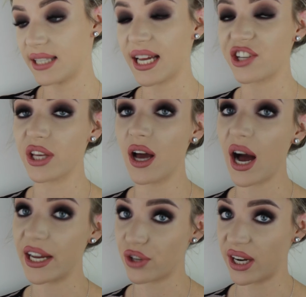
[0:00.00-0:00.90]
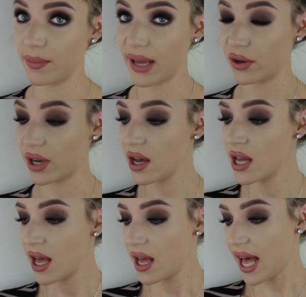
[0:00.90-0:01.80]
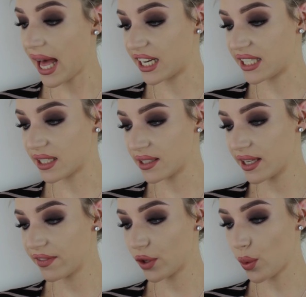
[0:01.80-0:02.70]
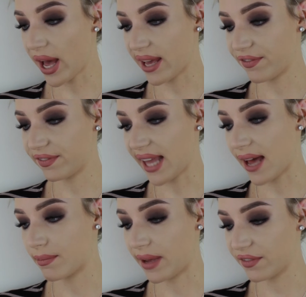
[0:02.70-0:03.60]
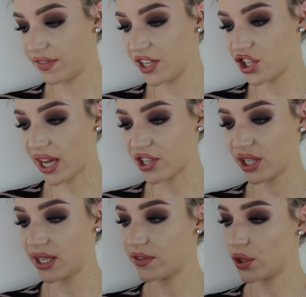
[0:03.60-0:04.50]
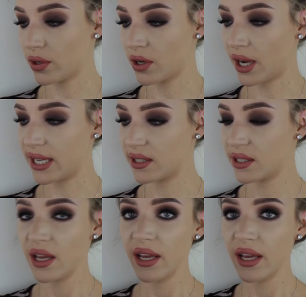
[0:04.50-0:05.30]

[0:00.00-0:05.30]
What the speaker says: It's actually a hydrating powder, and it doesn't give you a flat matte finish. It actually gives you a nice